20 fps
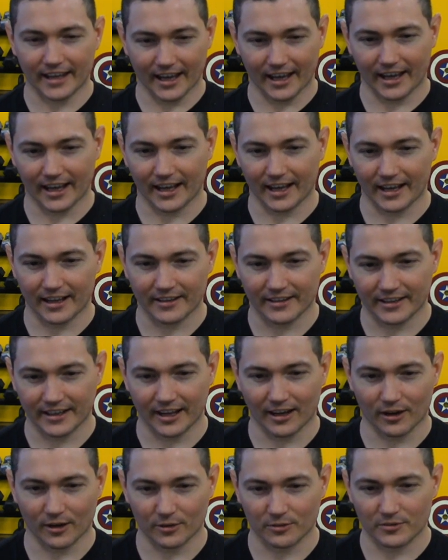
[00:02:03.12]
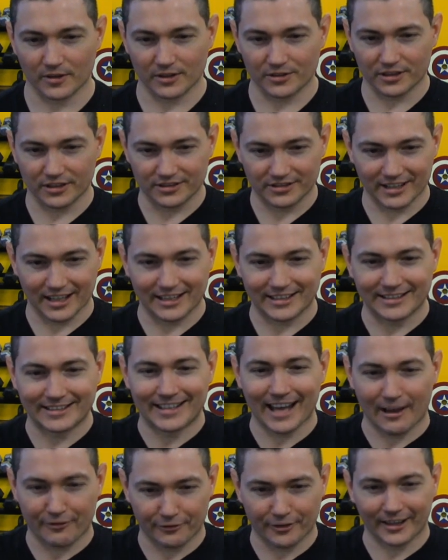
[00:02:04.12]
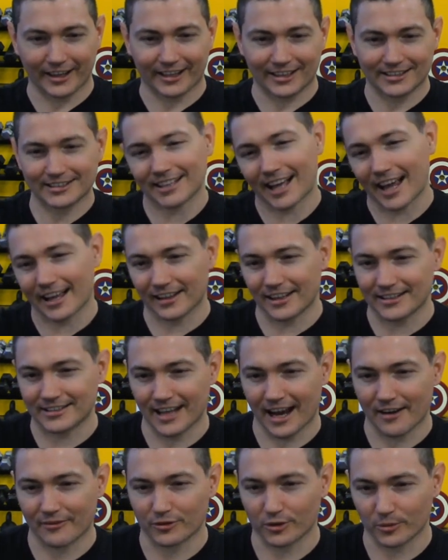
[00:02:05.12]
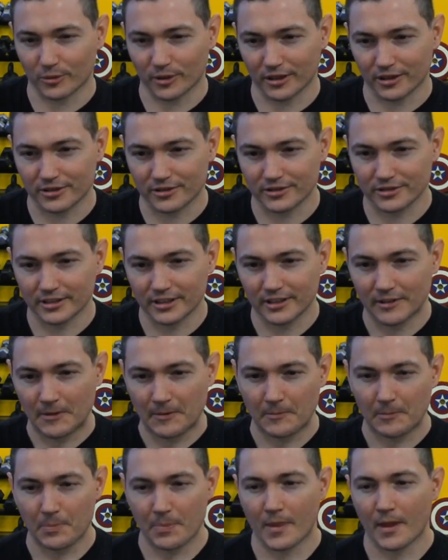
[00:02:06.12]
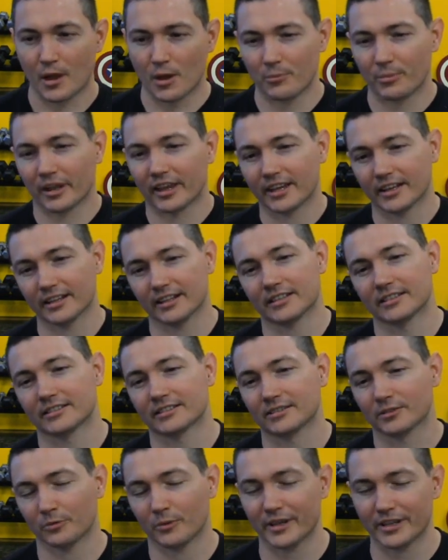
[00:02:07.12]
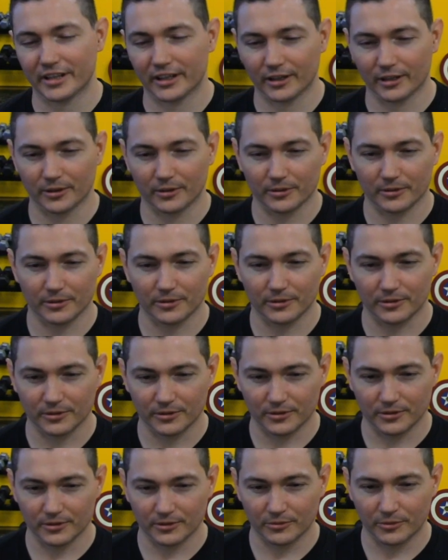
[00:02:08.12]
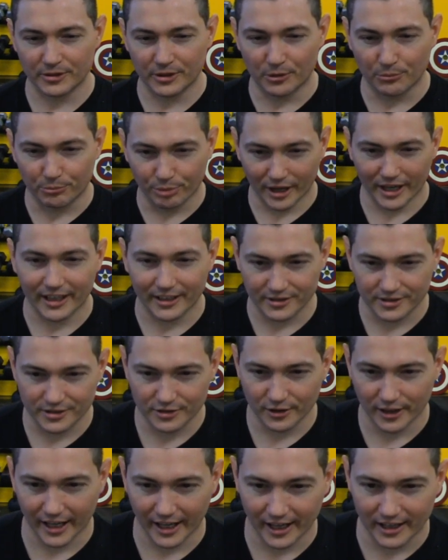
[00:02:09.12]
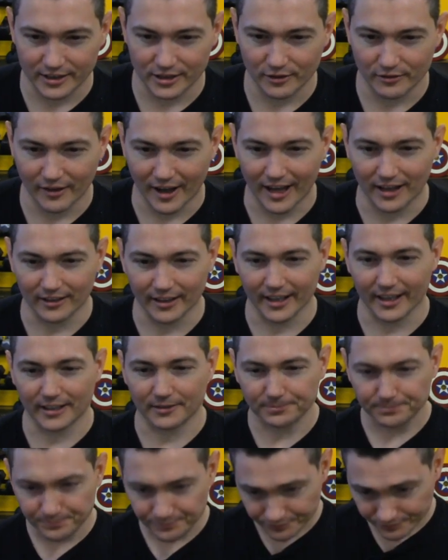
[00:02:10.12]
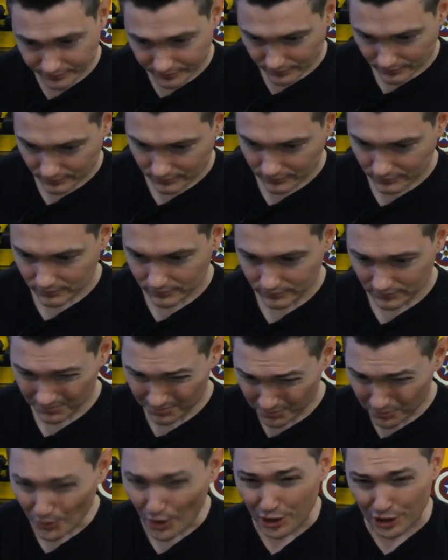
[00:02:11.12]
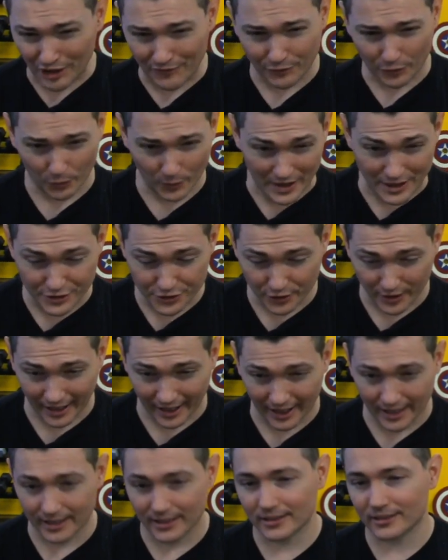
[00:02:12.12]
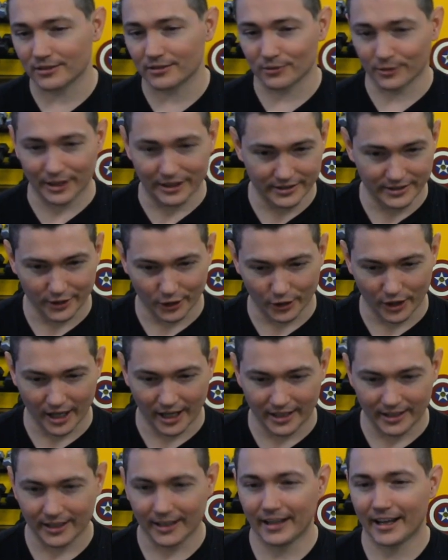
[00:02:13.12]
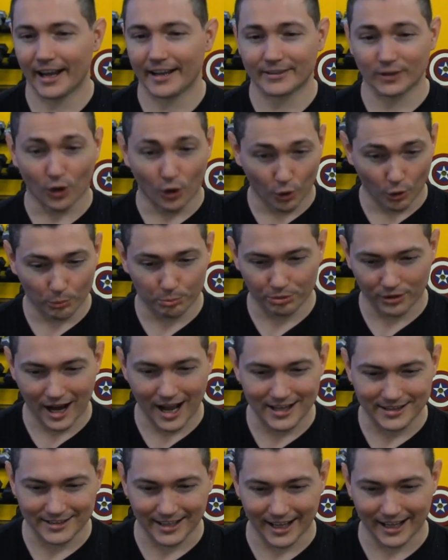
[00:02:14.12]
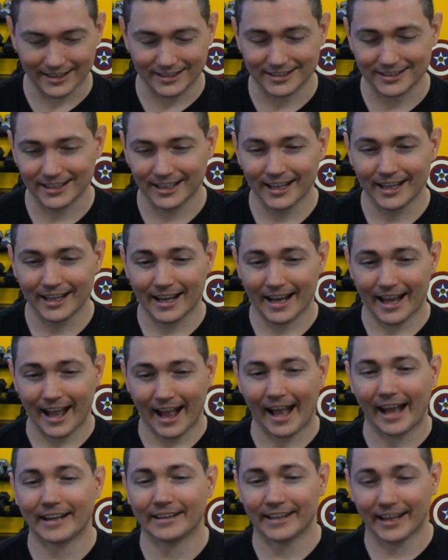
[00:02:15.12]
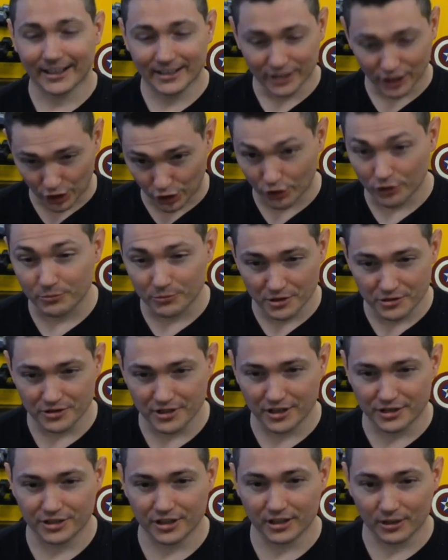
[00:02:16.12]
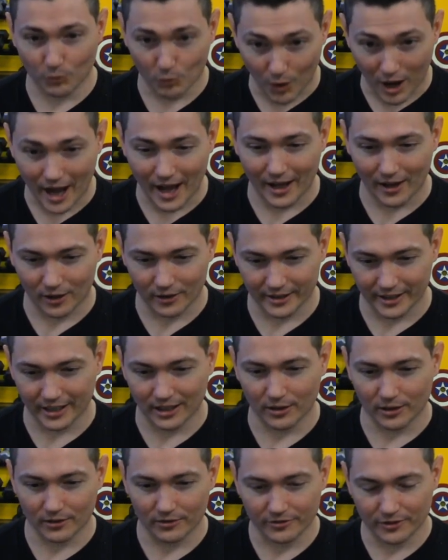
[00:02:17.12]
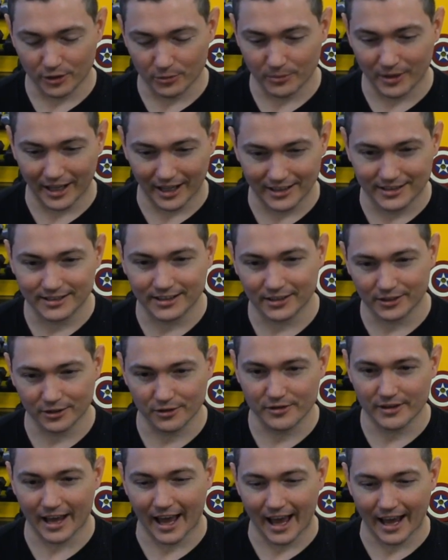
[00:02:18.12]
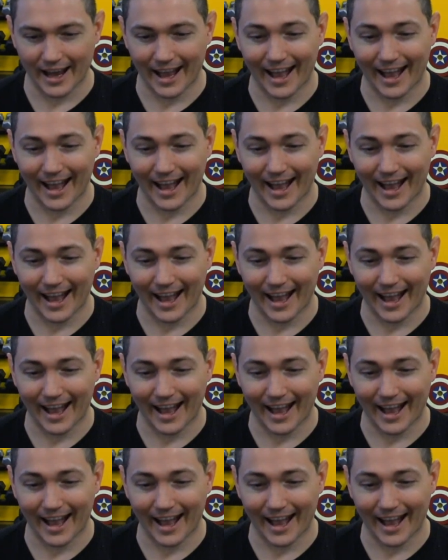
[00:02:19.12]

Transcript: uh, you know, there's this, this deafening silence afterwards. Because when you, when you break a string on your violin, you have to restring it, retune it. It's a whole process it takes a good musician a while, you know, a few minutes to do that,